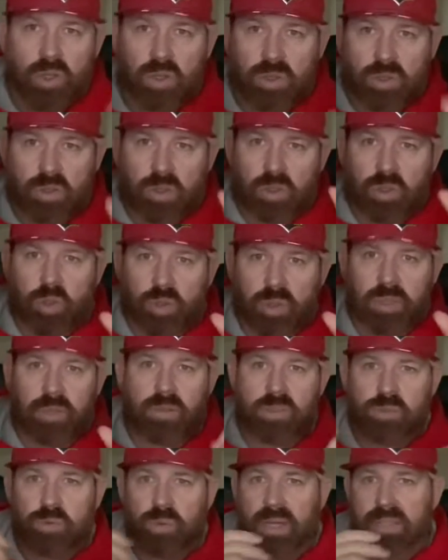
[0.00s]
New
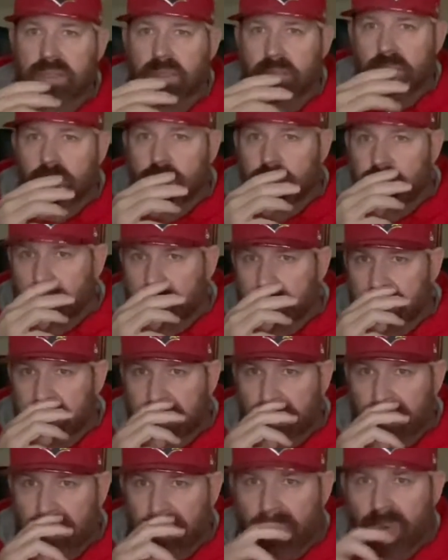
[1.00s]
Year's
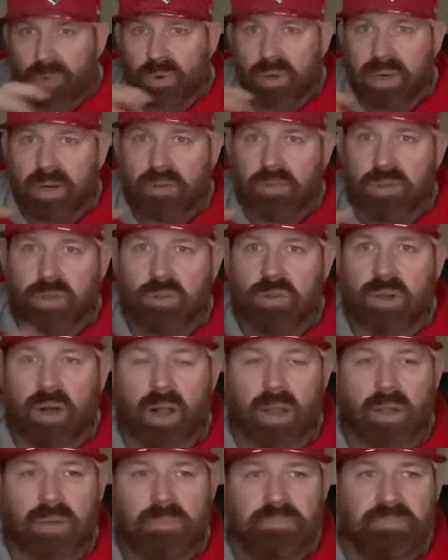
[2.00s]
resolutions or whatever you
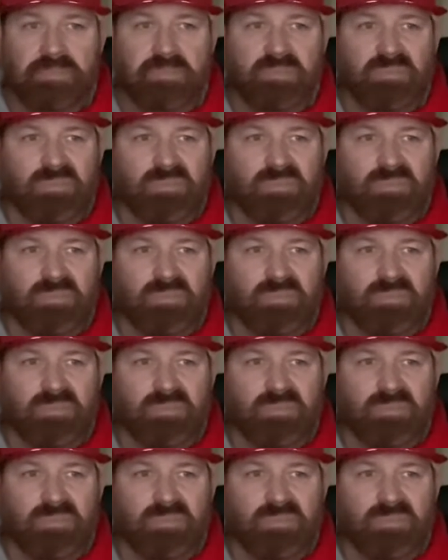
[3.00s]
call them.